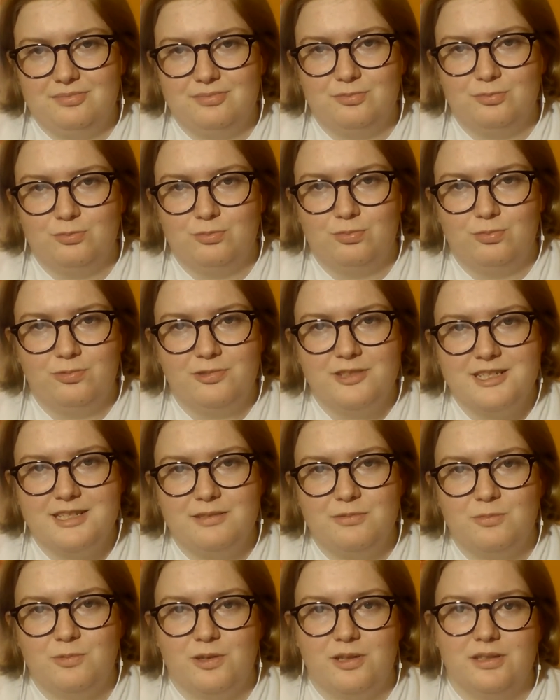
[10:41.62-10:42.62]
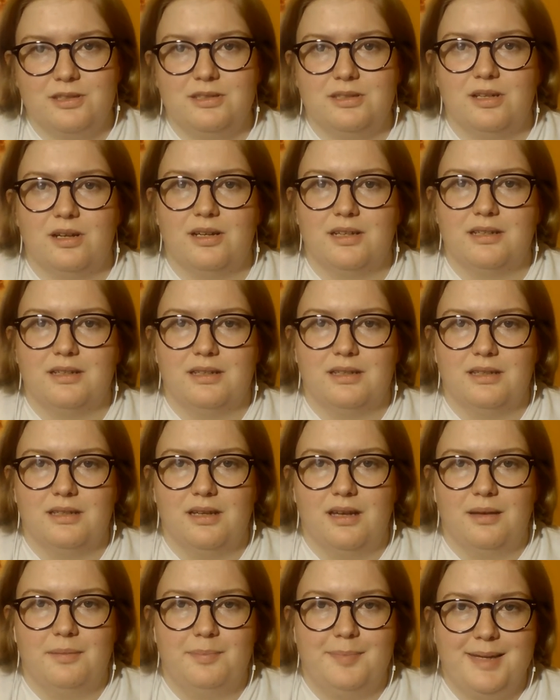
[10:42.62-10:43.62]
written words on
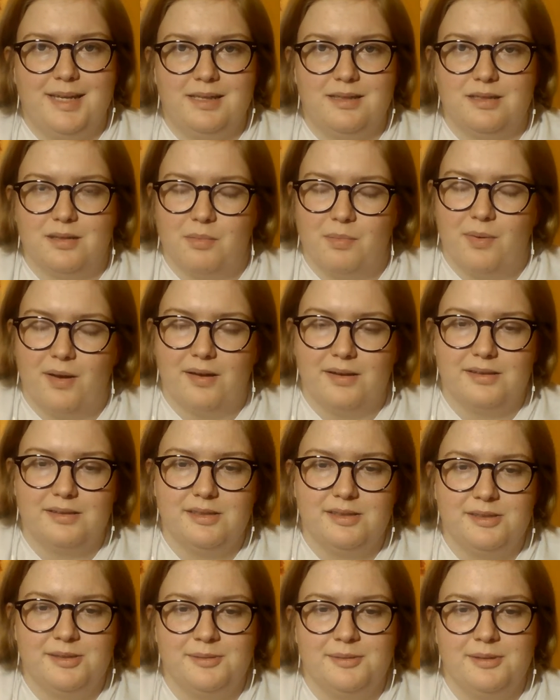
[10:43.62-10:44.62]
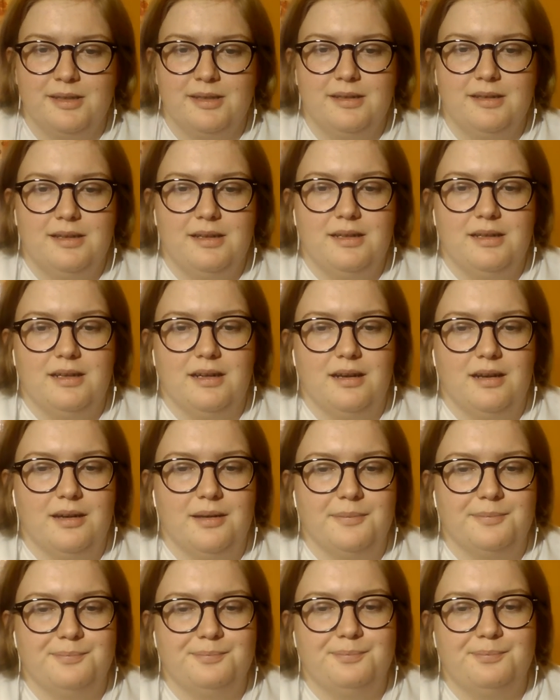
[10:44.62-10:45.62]
a pizza box.
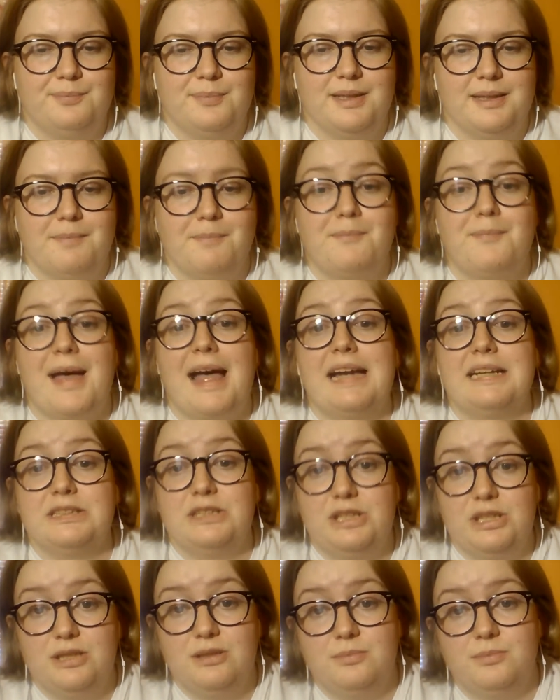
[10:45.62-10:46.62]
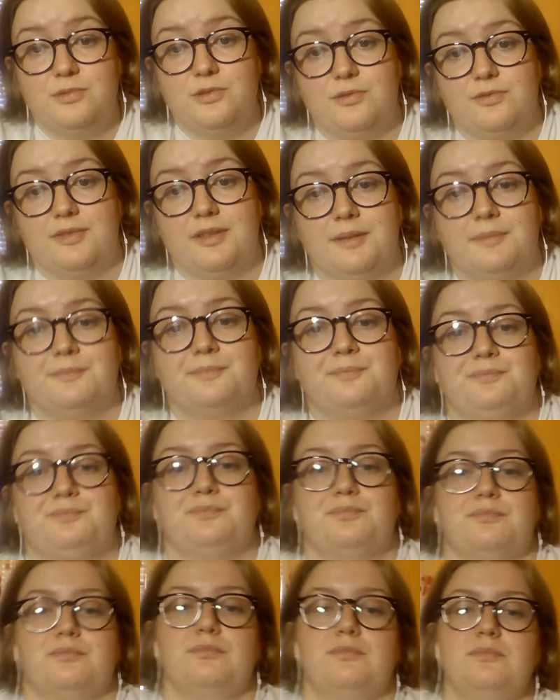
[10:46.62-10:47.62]
But back to the movie.
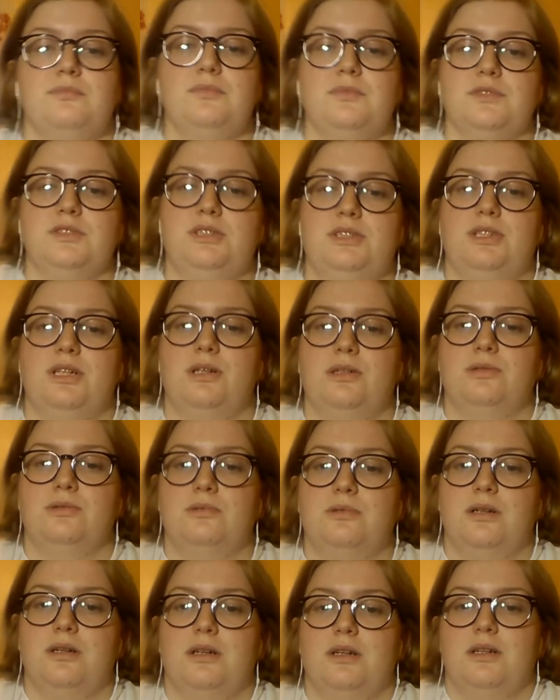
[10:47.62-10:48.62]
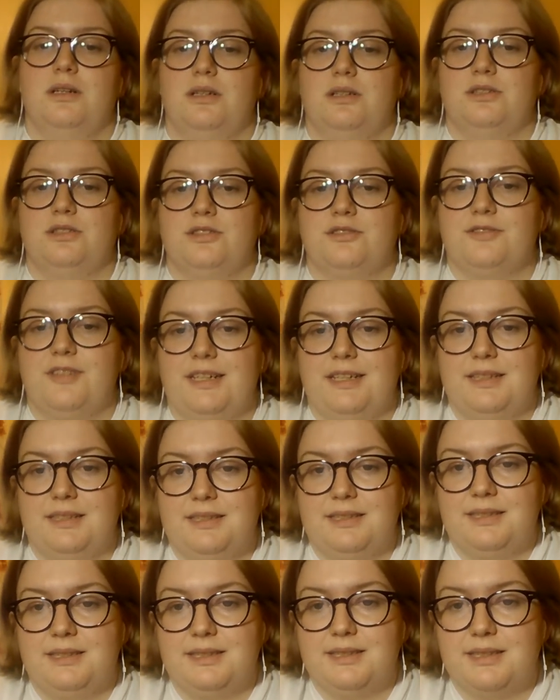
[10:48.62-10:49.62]
So
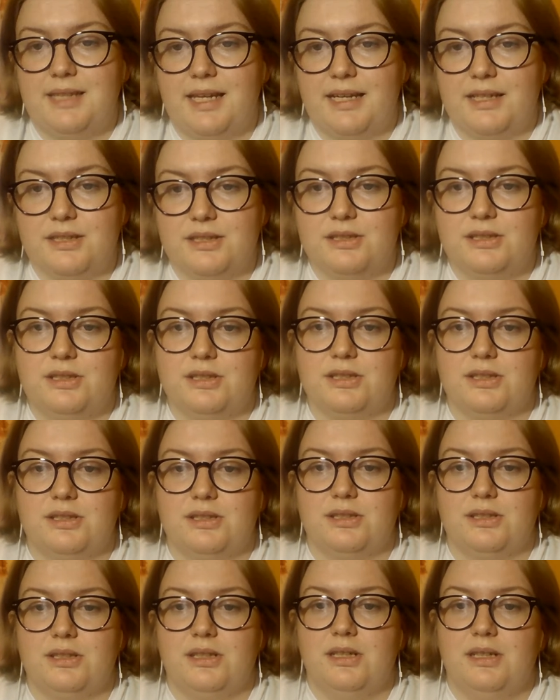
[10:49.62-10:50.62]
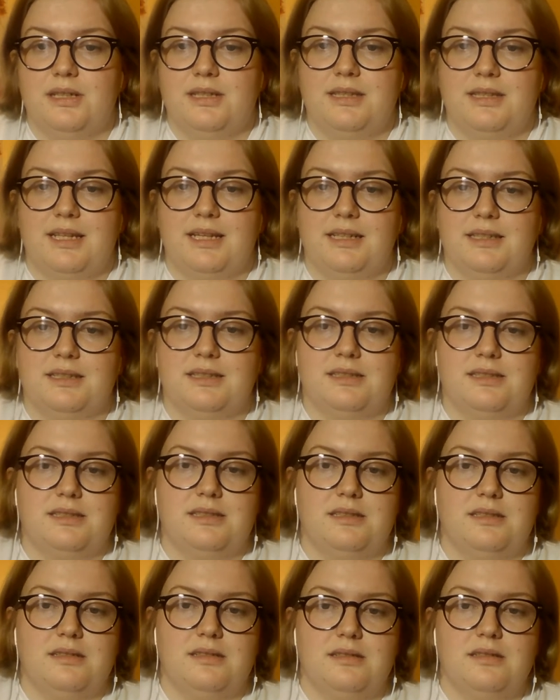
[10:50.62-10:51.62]
Gervase's character
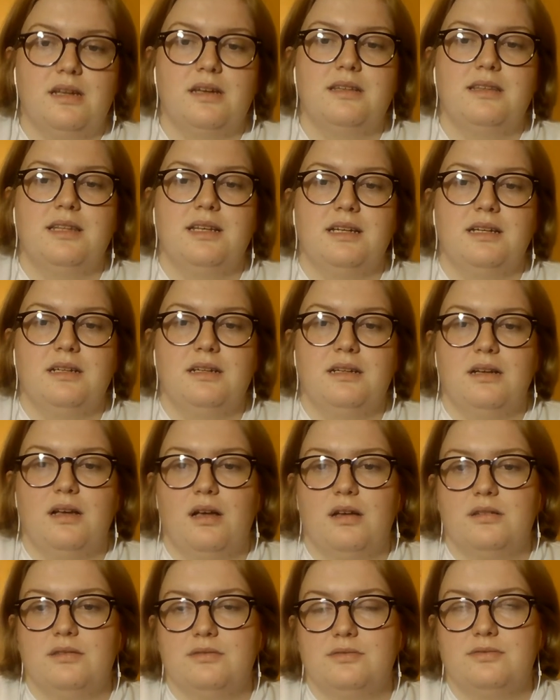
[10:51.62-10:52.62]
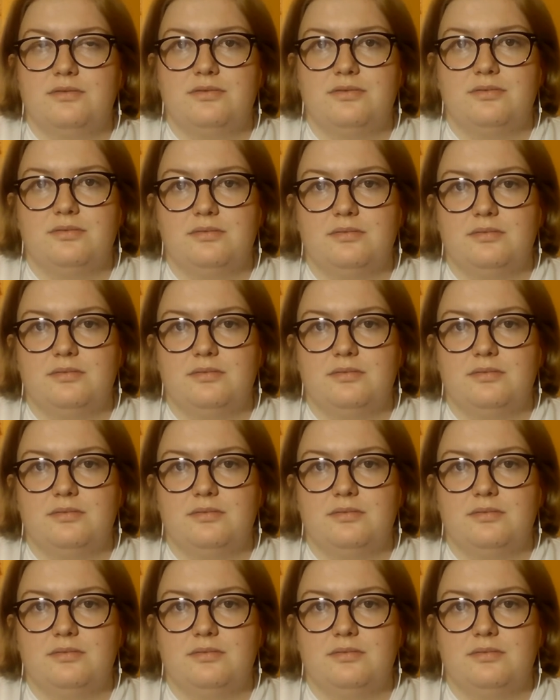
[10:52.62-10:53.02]
thinks nothing of,